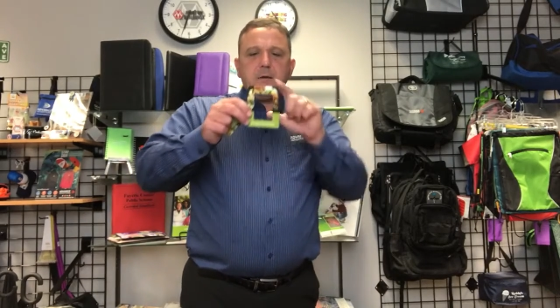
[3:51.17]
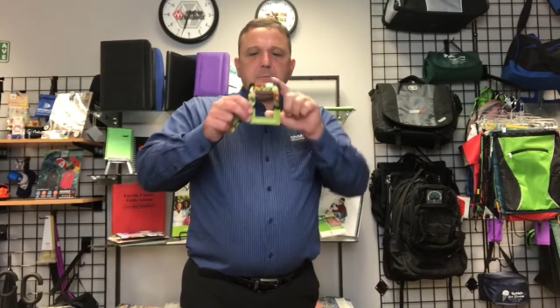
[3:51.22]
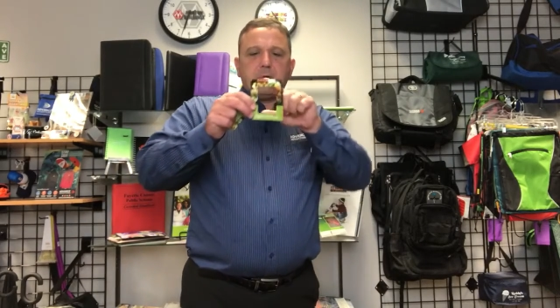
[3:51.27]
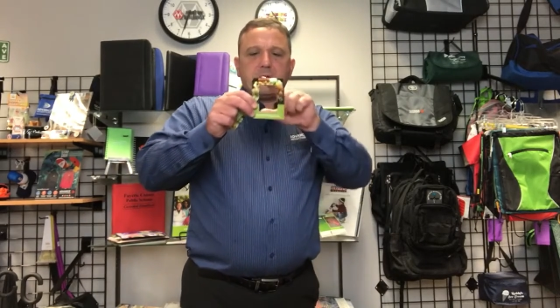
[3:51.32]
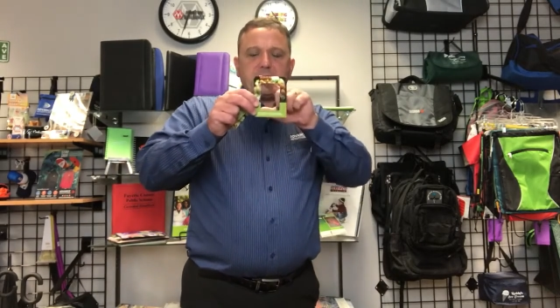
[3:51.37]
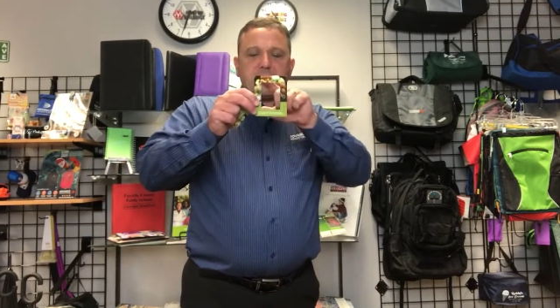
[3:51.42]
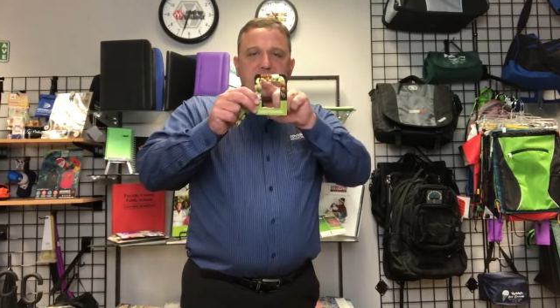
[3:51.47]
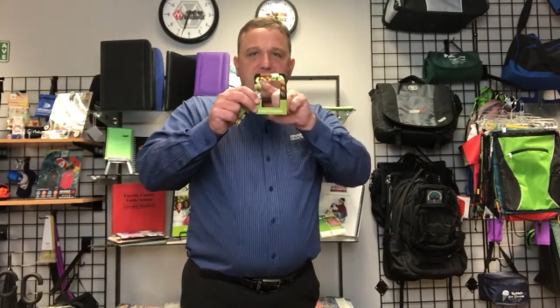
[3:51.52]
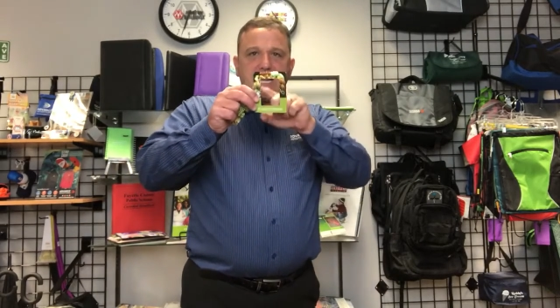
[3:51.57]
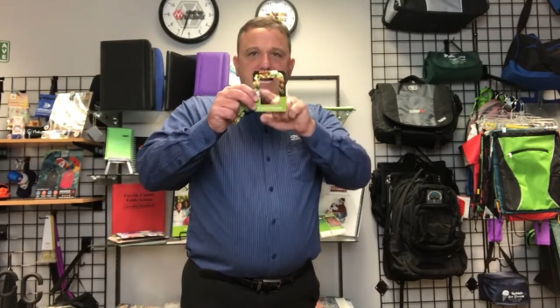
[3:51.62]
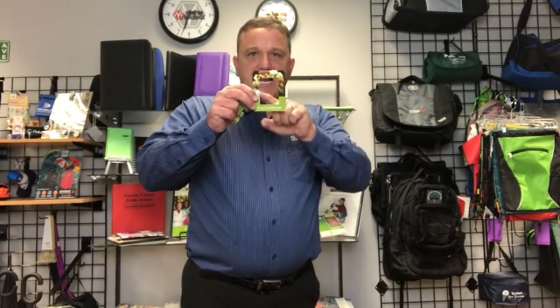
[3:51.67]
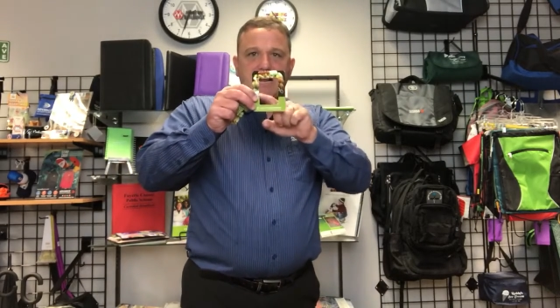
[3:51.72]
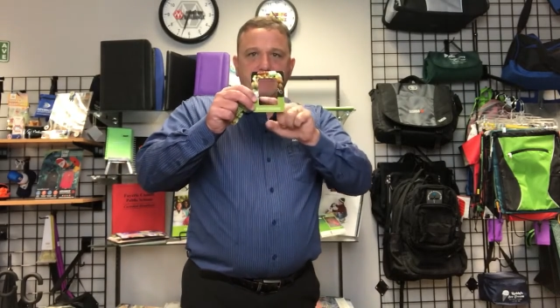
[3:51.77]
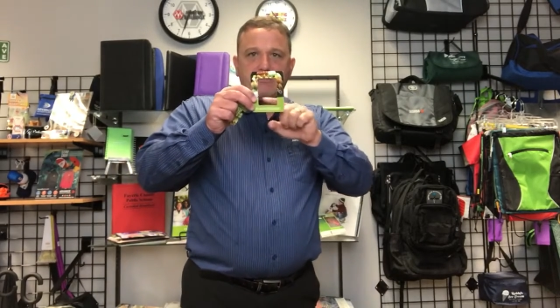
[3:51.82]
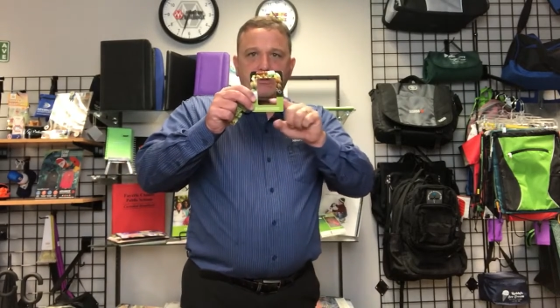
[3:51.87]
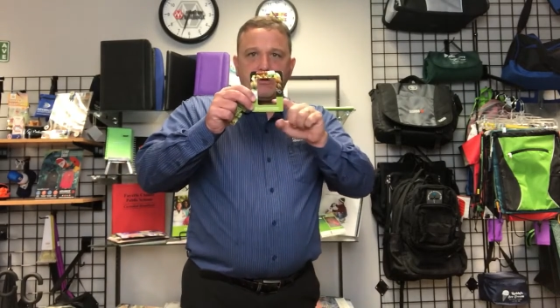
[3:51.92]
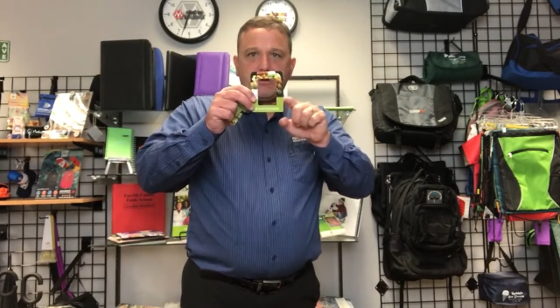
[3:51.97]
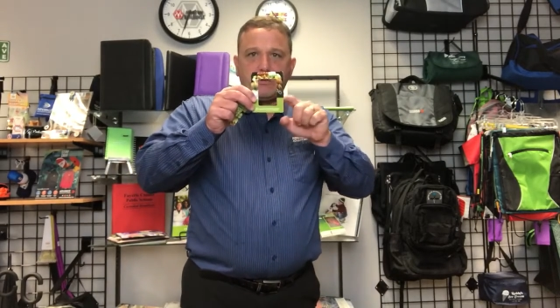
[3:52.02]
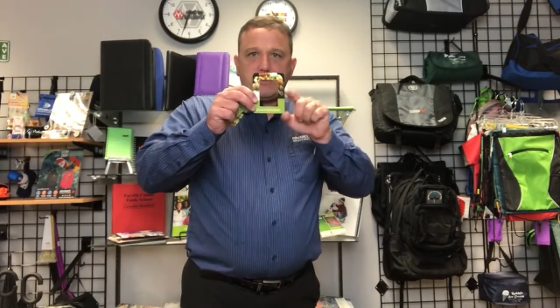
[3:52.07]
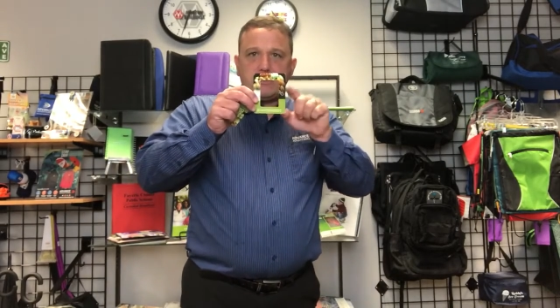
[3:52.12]
but they
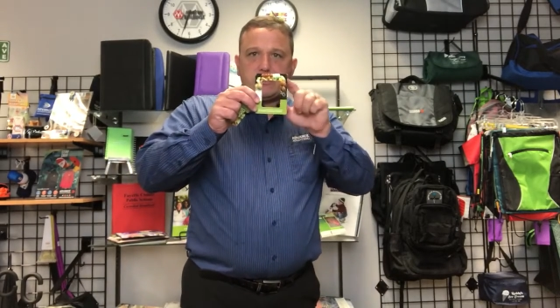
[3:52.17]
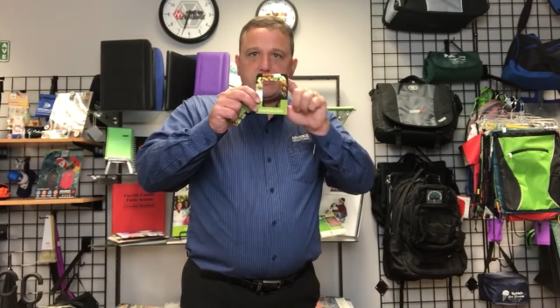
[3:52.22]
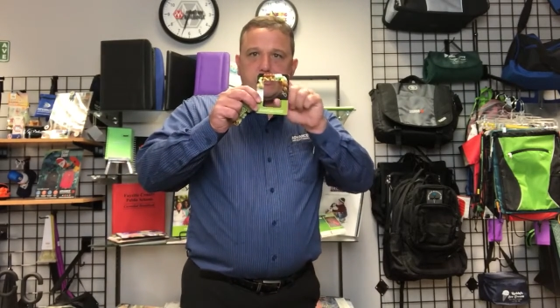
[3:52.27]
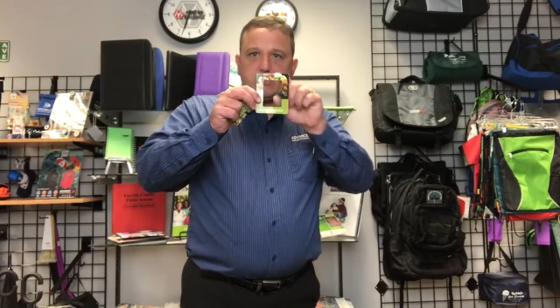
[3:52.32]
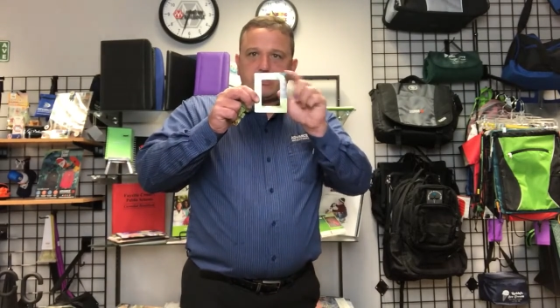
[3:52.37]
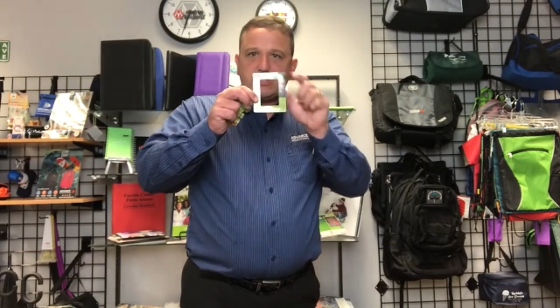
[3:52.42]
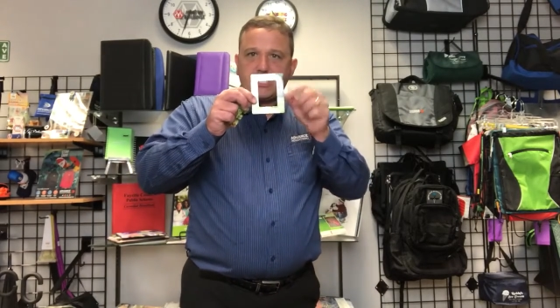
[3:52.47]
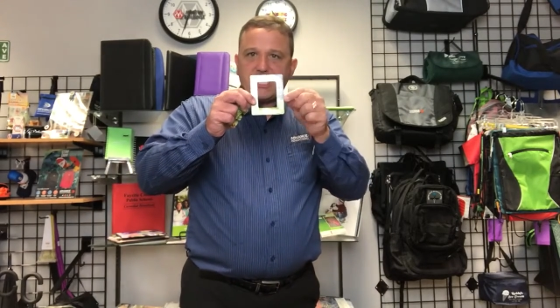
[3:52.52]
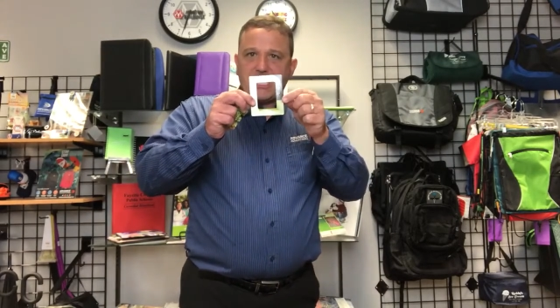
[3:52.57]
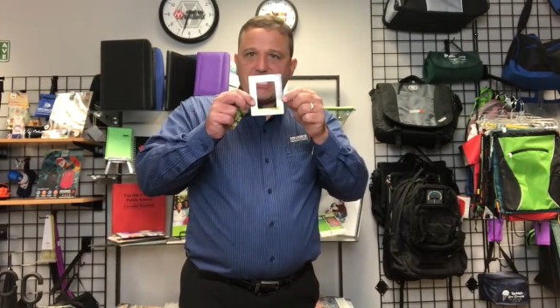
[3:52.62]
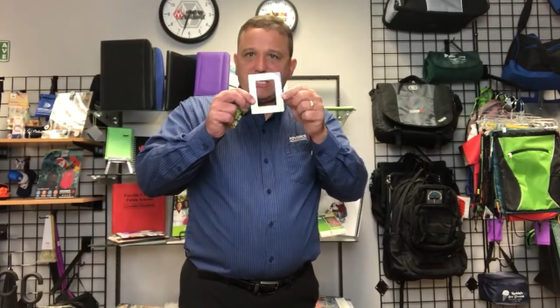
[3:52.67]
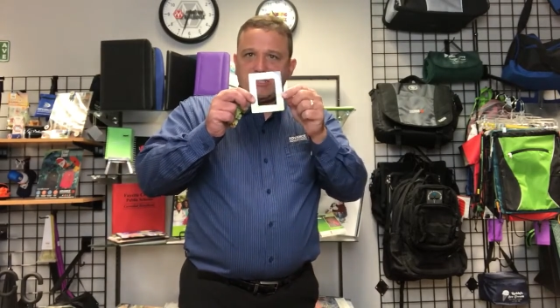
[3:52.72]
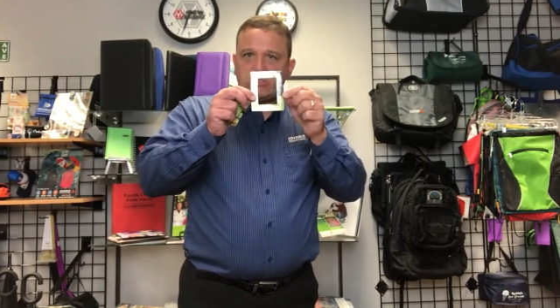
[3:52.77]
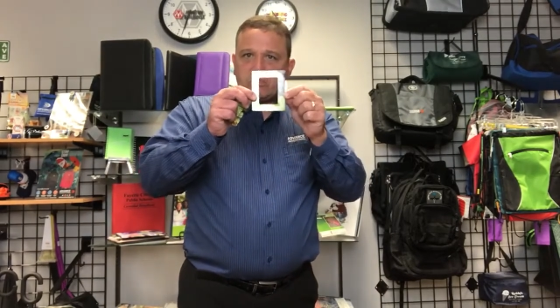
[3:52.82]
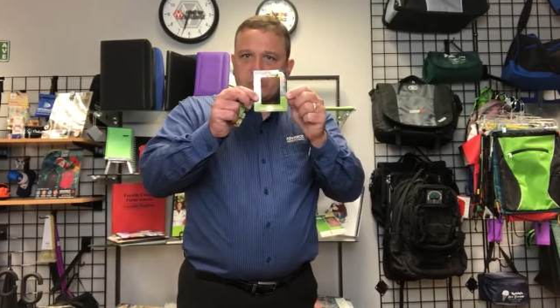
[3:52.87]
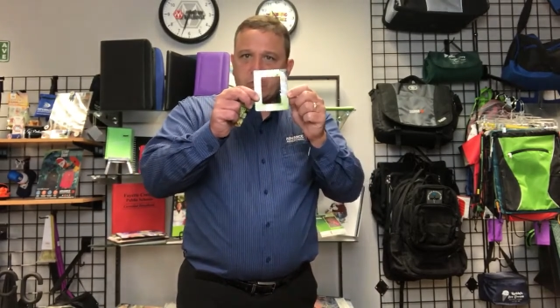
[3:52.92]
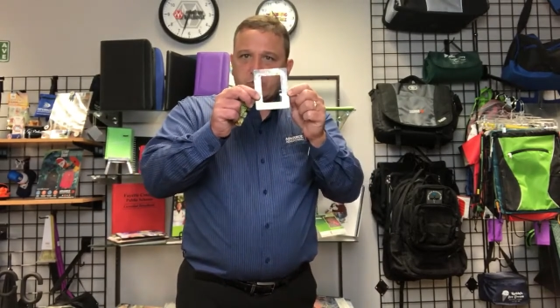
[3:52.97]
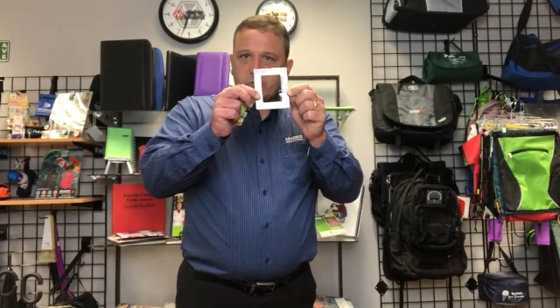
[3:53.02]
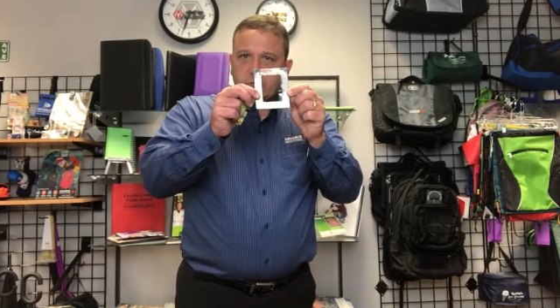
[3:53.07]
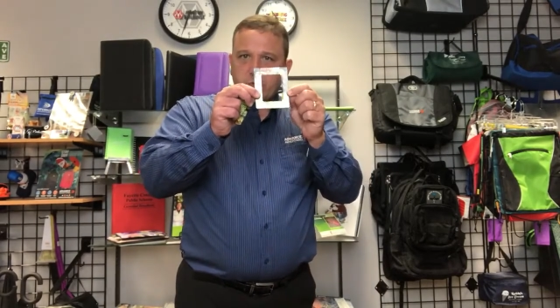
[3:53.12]
have their
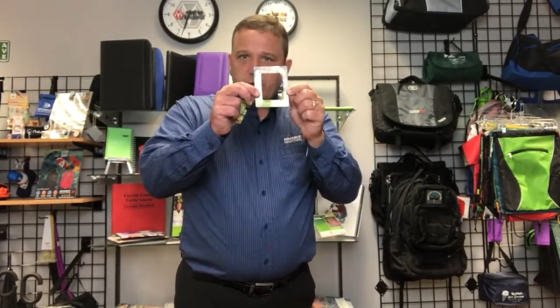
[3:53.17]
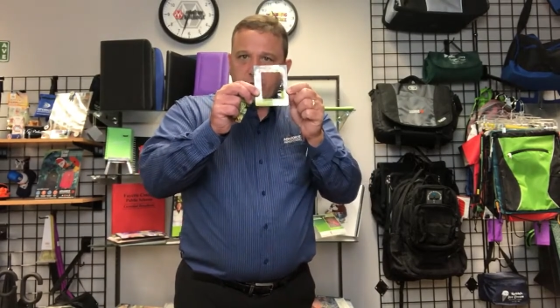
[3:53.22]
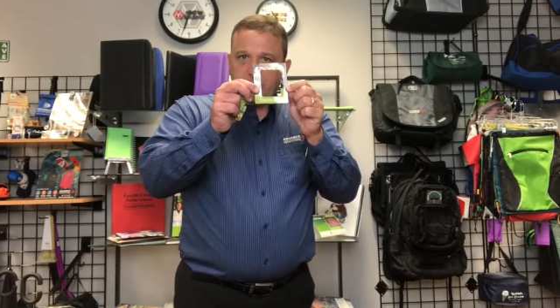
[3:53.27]
child's third